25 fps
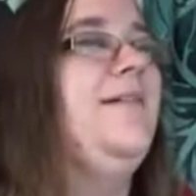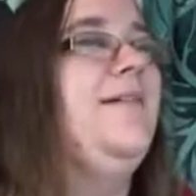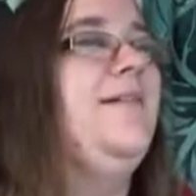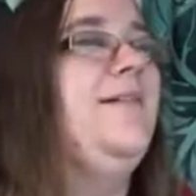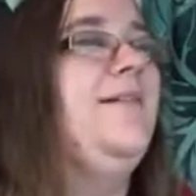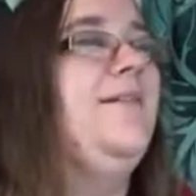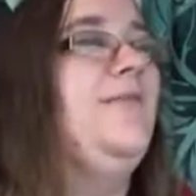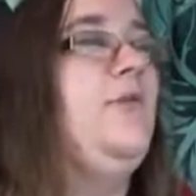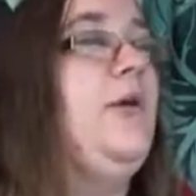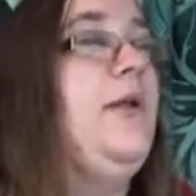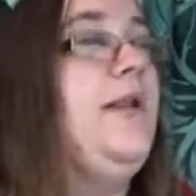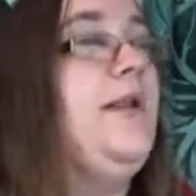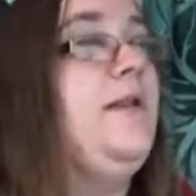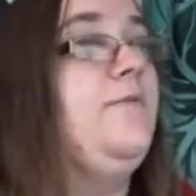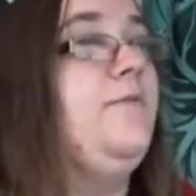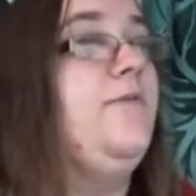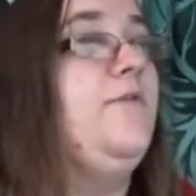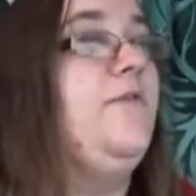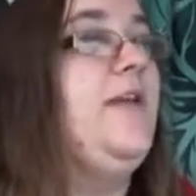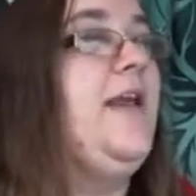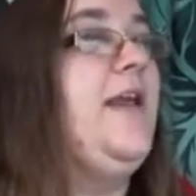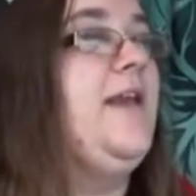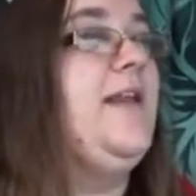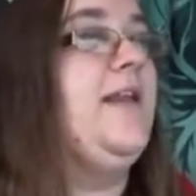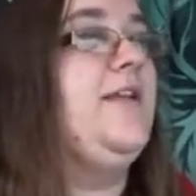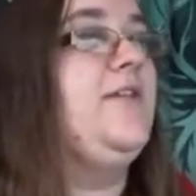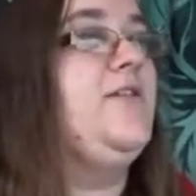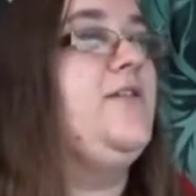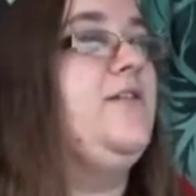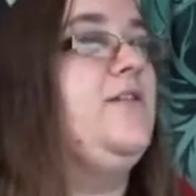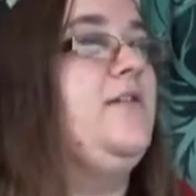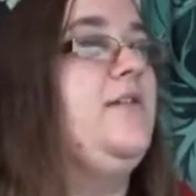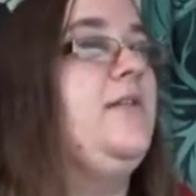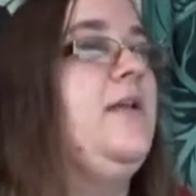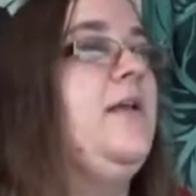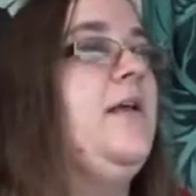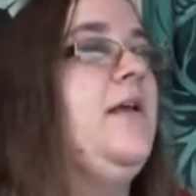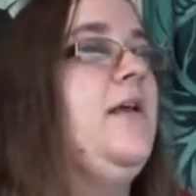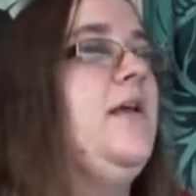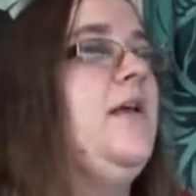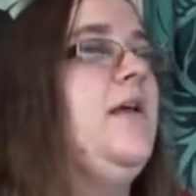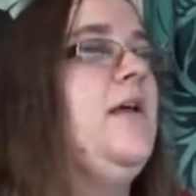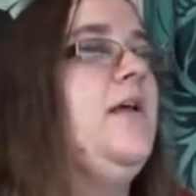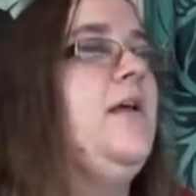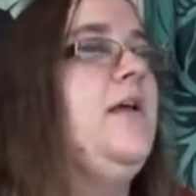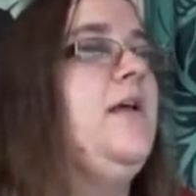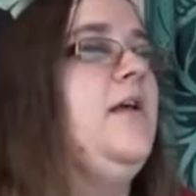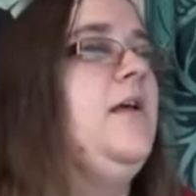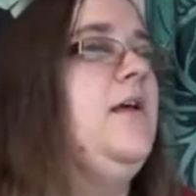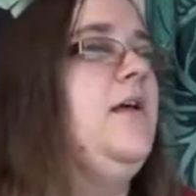Well, I didn't forget, I just...
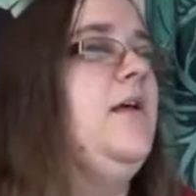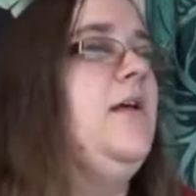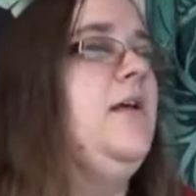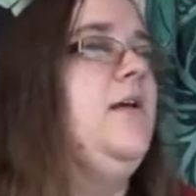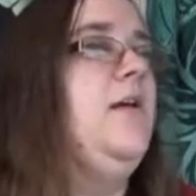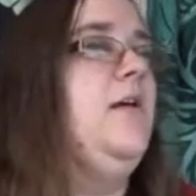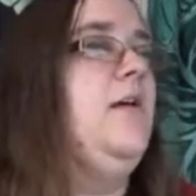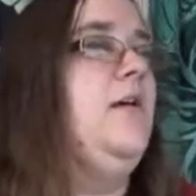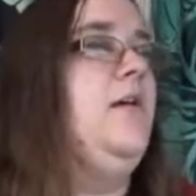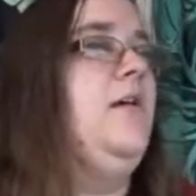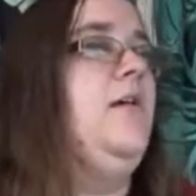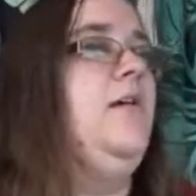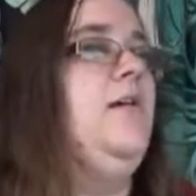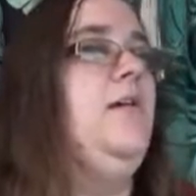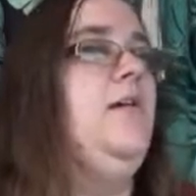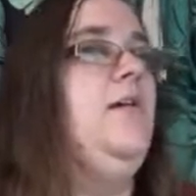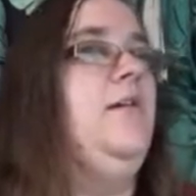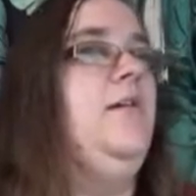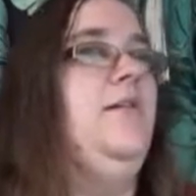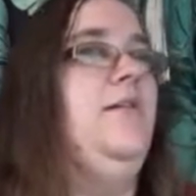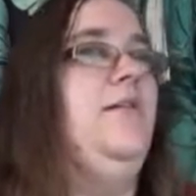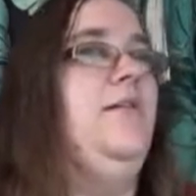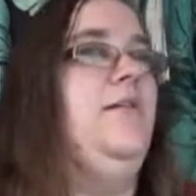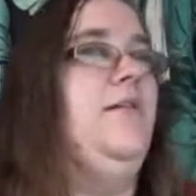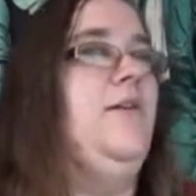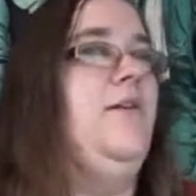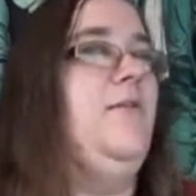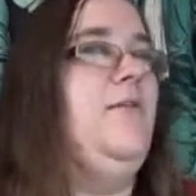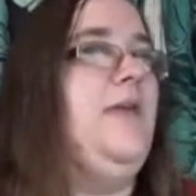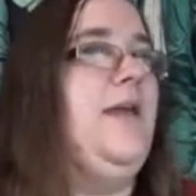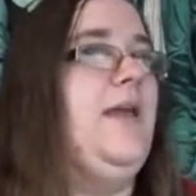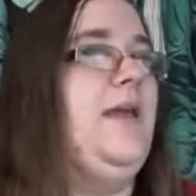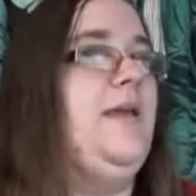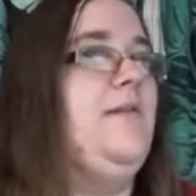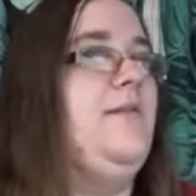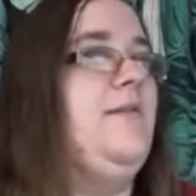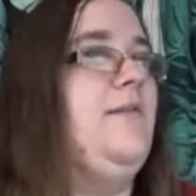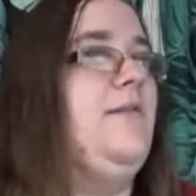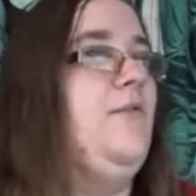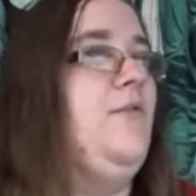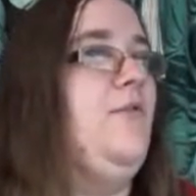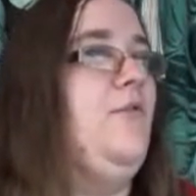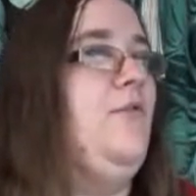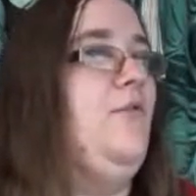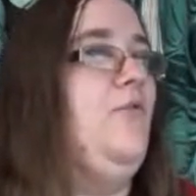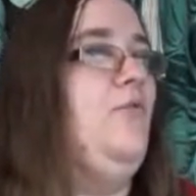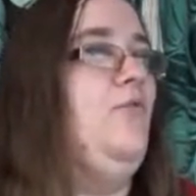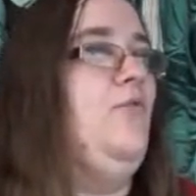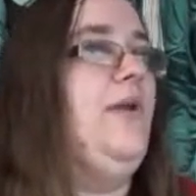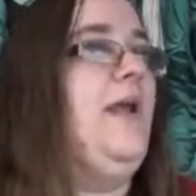okay,
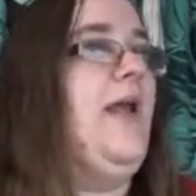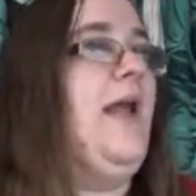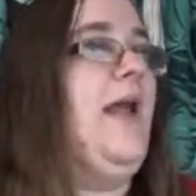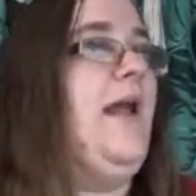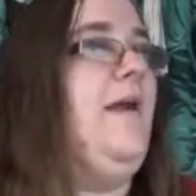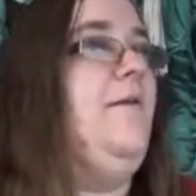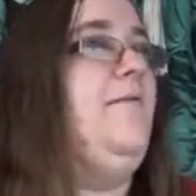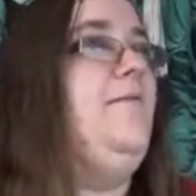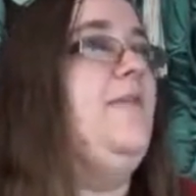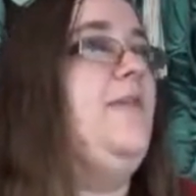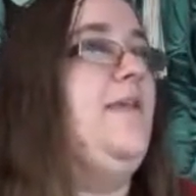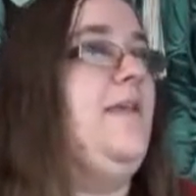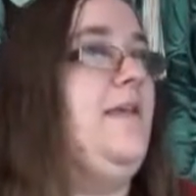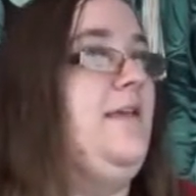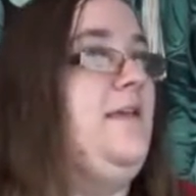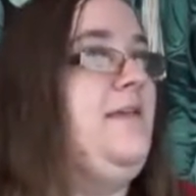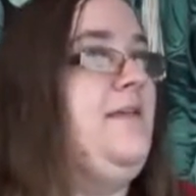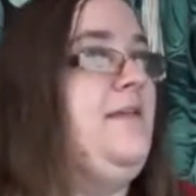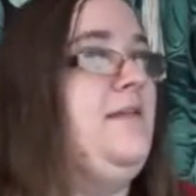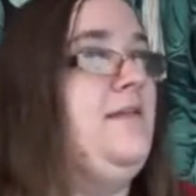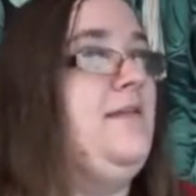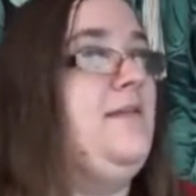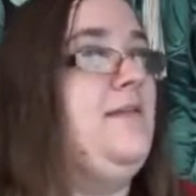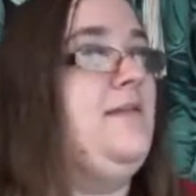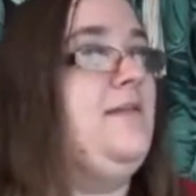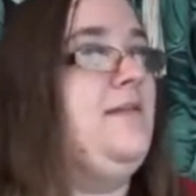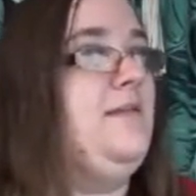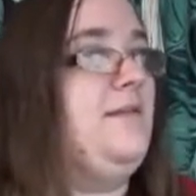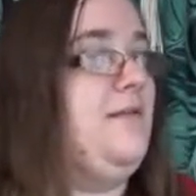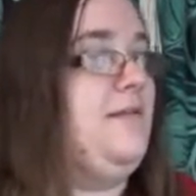so we have this.